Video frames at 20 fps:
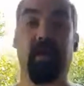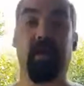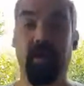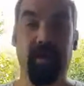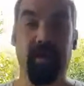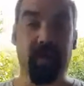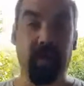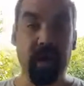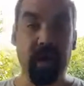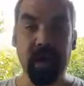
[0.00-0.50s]
on
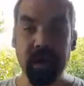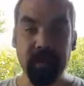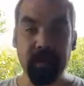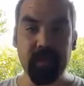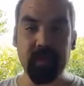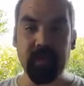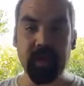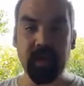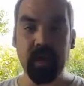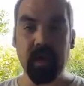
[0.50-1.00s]
our
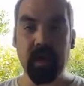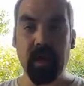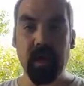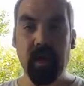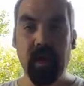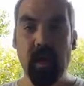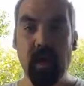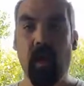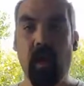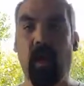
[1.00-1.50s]
freedoms,
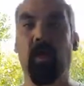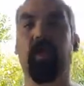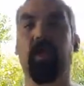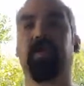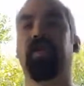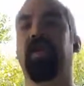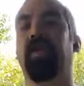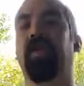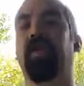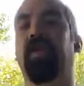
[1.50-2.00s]
or
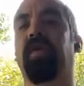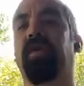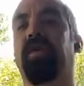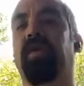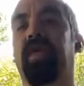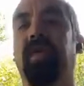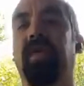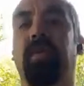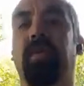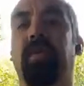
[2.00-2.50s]
do you
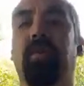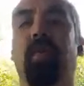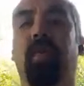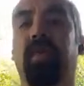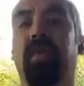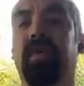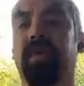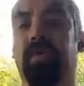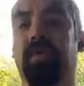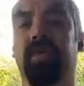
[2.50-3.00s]
look at it
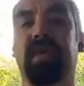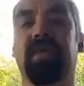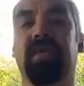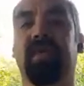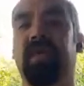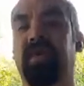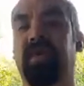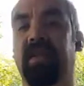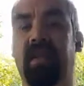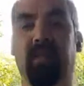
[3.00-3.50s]
more as a
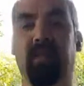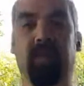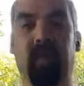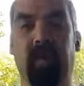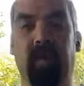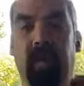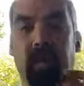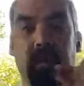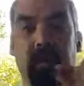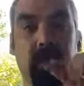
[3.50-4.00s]
business
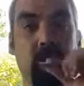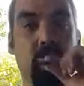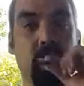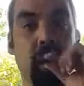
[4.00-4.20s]
standpoint?